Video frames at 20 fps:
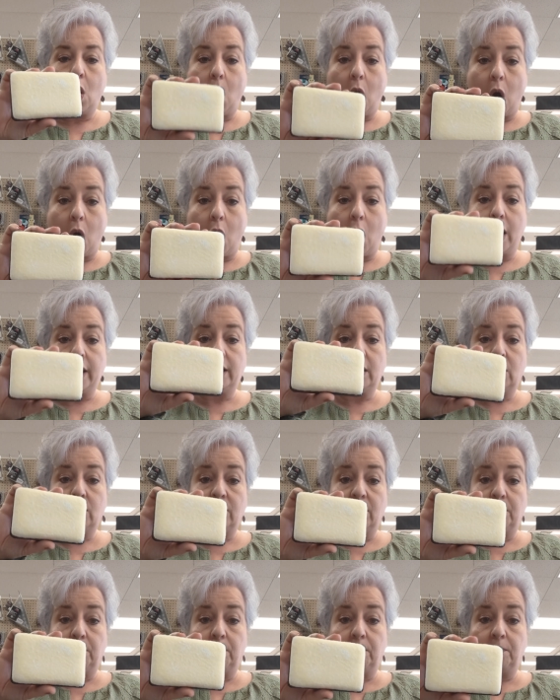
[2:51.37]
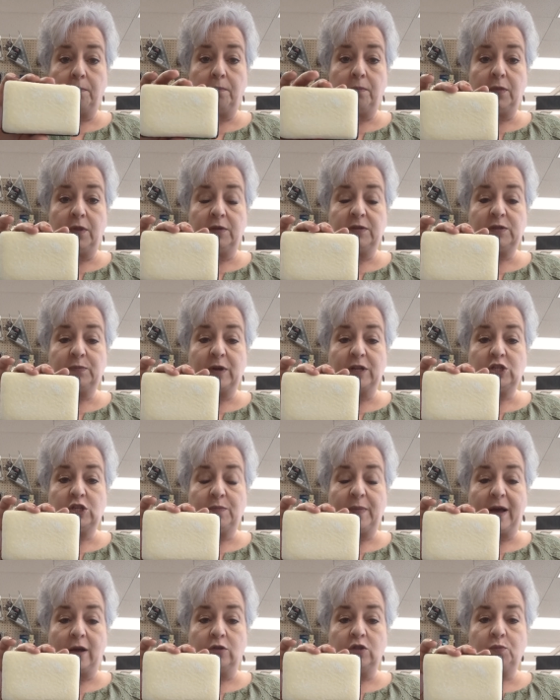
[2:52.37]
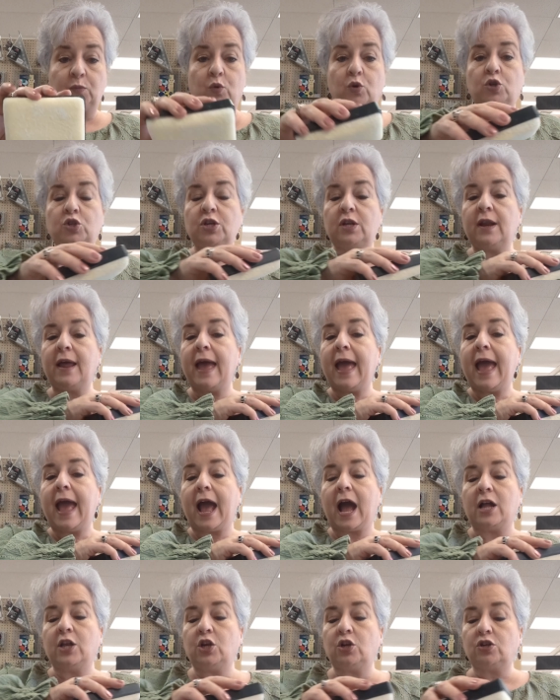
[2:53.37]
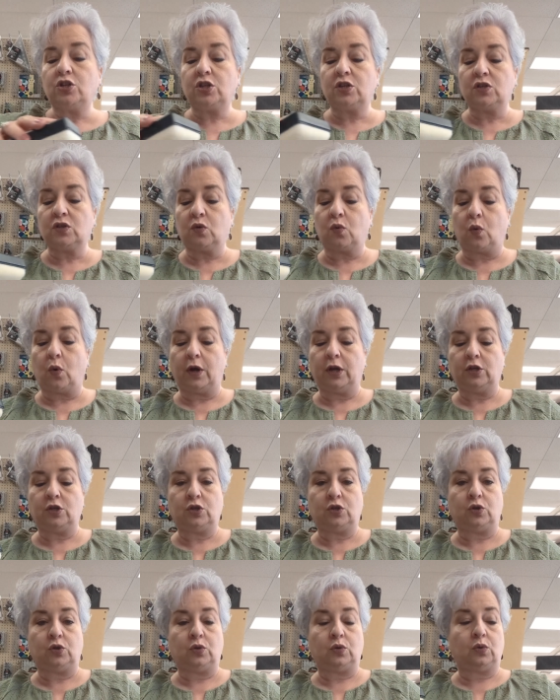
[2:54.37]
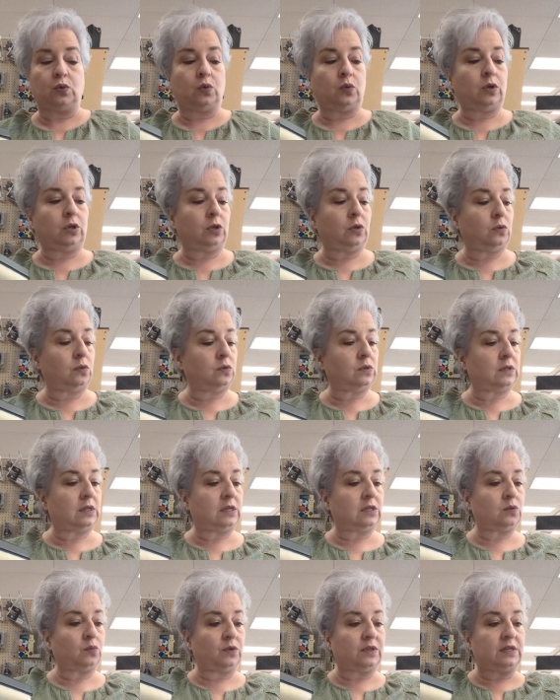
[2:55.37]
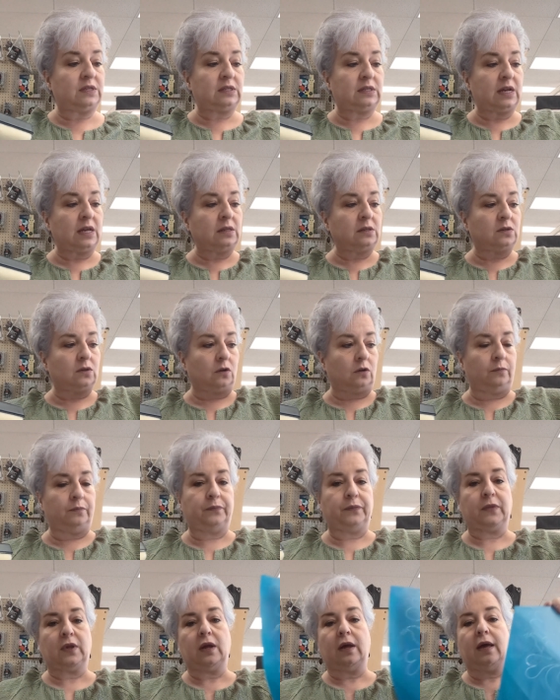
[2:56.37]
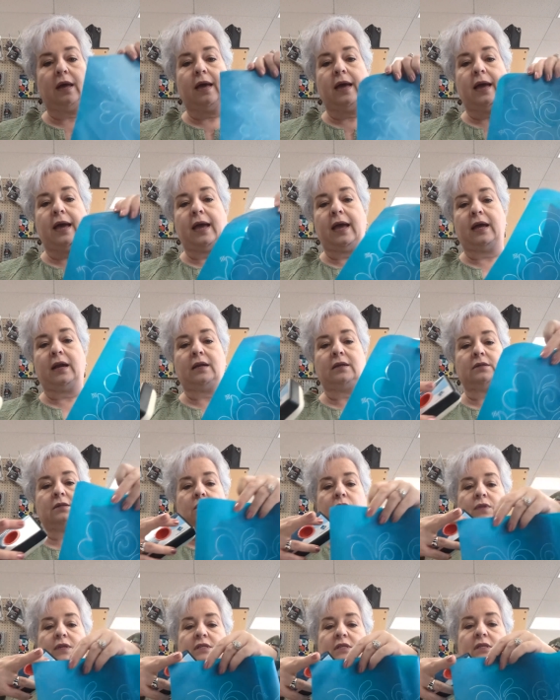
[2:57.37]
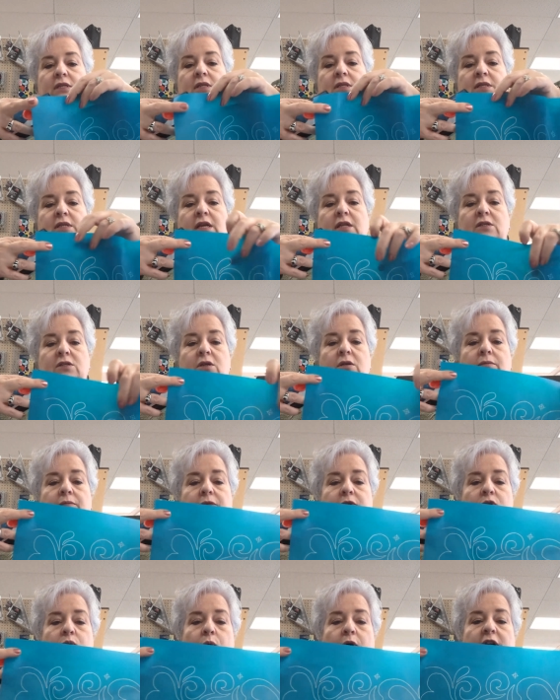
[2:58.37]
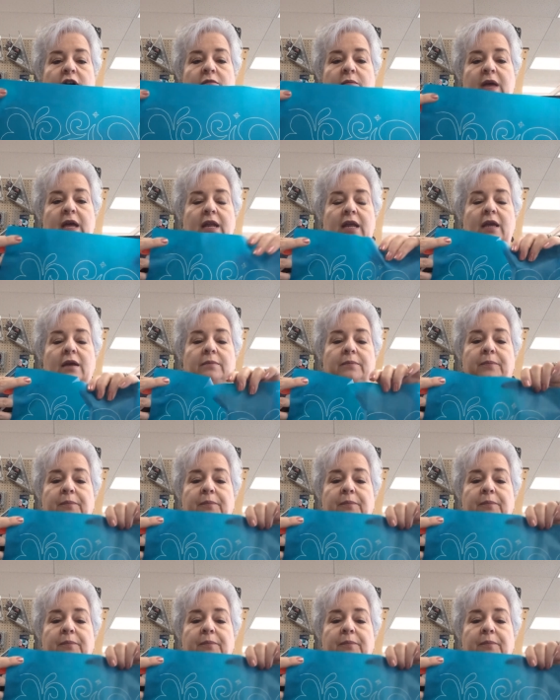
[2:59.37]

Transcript: on the spongy pounce portion, and you're just going to use this with a stencil. And so this is a stencil, one of many